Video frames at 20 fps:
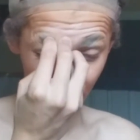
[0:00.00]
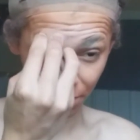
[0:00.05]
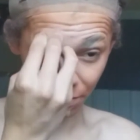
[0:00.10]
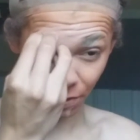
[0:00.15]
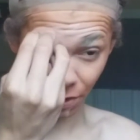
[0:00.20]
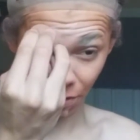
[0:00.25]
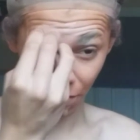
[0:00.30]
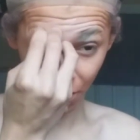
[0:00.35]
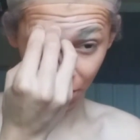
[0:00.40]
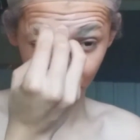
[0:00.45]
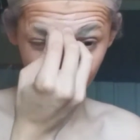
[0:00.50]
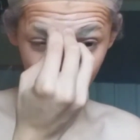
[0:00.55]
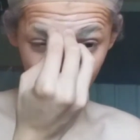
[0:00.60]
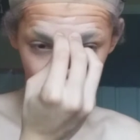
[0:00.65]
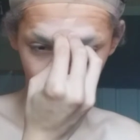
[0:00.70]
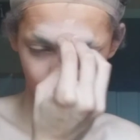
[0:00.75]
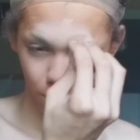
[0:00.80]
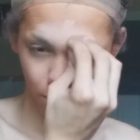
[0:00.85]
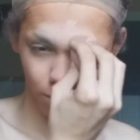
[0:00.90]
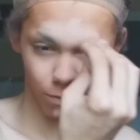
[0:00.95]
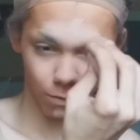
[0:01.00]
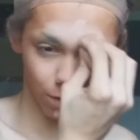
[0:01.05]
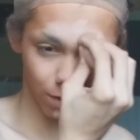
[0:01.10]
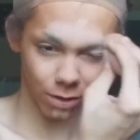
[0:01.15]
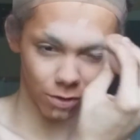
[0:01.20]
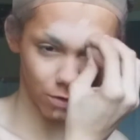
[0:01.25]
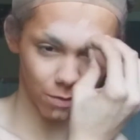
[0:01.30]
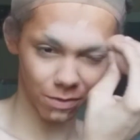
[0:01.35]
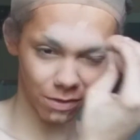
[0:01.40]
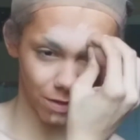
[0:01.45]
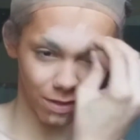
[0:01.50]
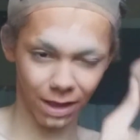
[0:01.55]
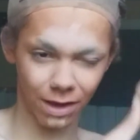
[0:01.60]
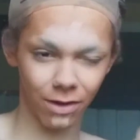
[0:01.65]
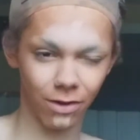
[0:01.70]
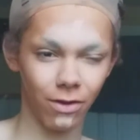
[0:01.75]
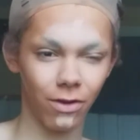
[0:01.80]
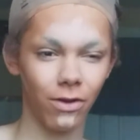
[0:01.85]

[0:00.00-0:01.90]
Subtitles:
Jimbo, 100%.